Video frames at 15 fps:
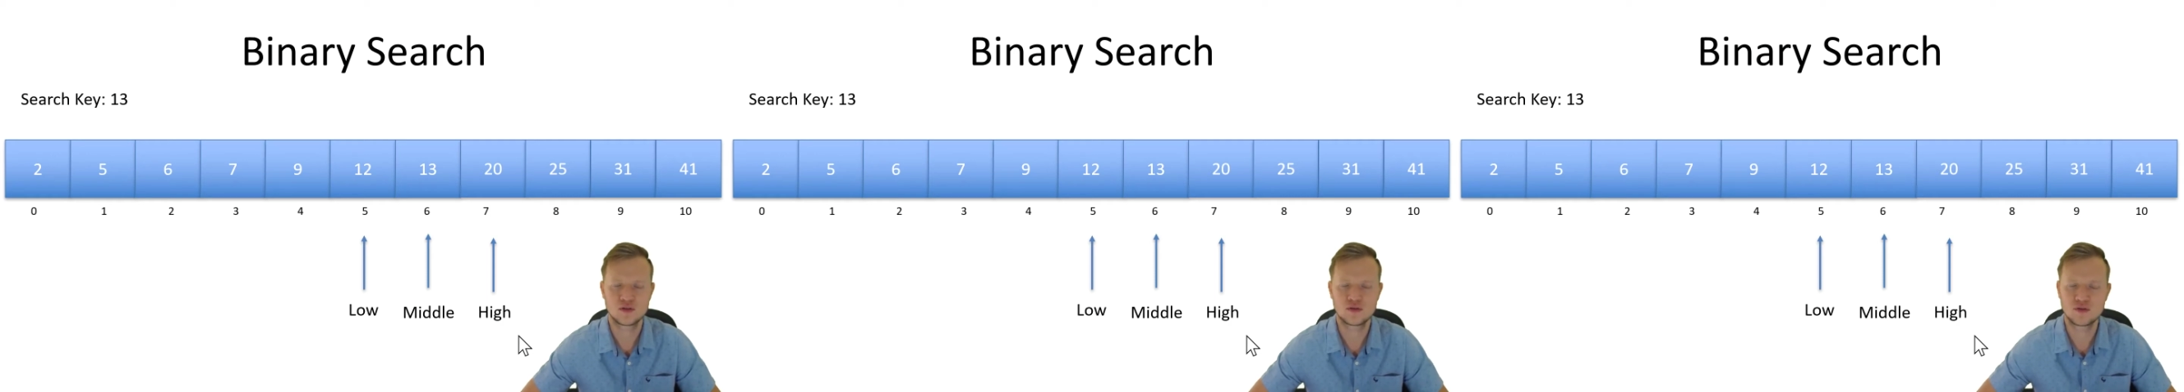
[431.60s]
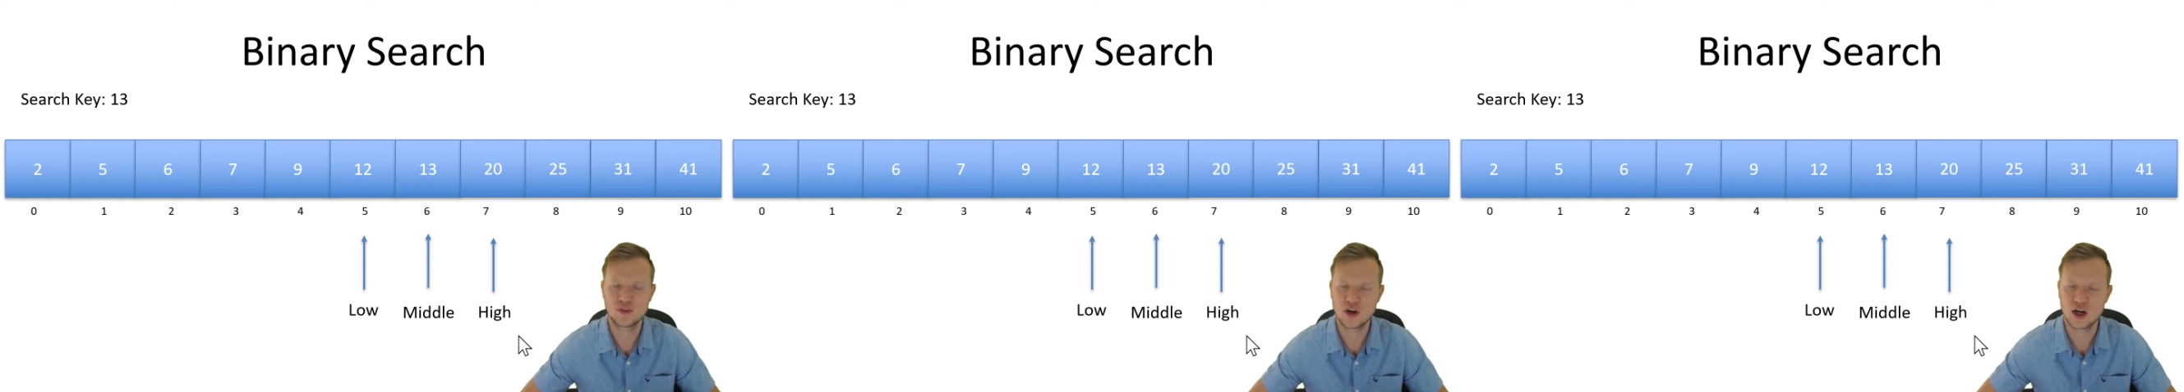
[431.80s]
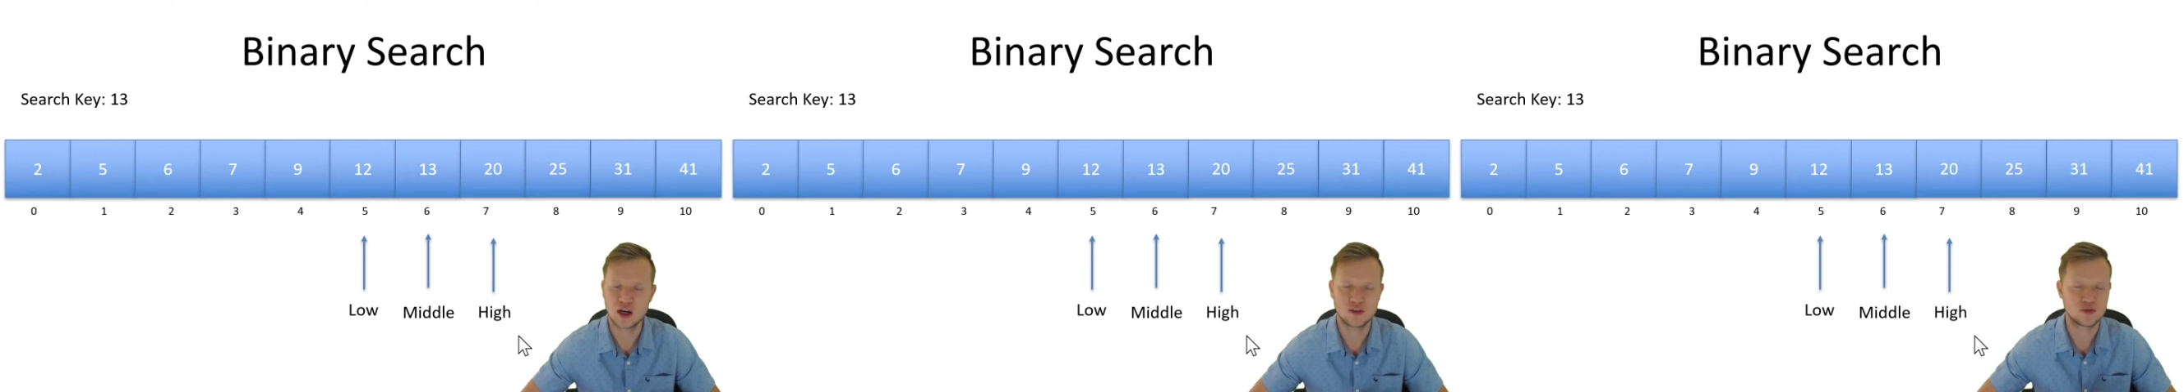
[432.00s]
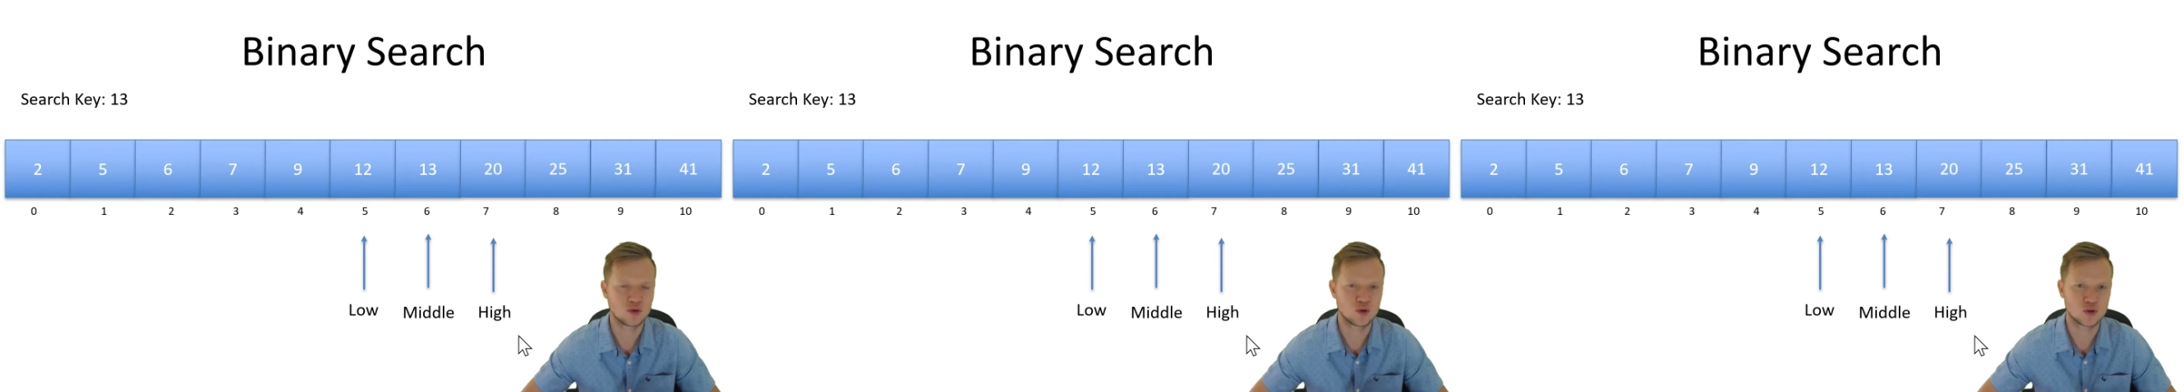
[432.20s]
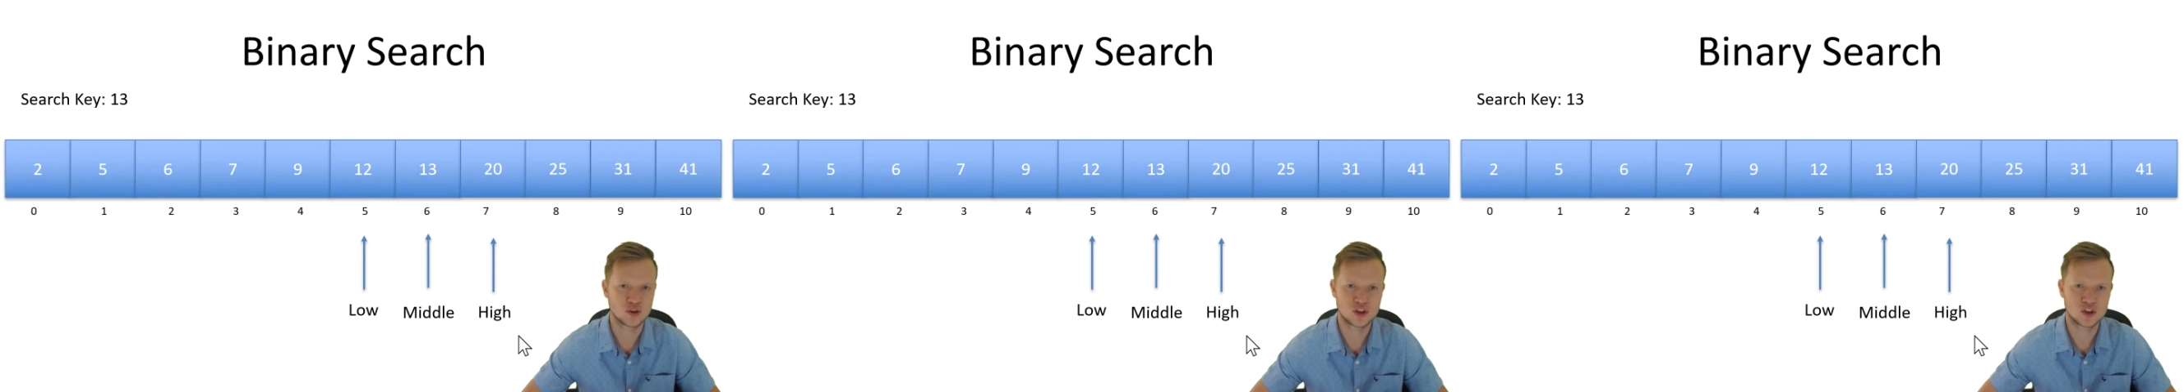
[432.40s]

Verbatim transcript: 5 or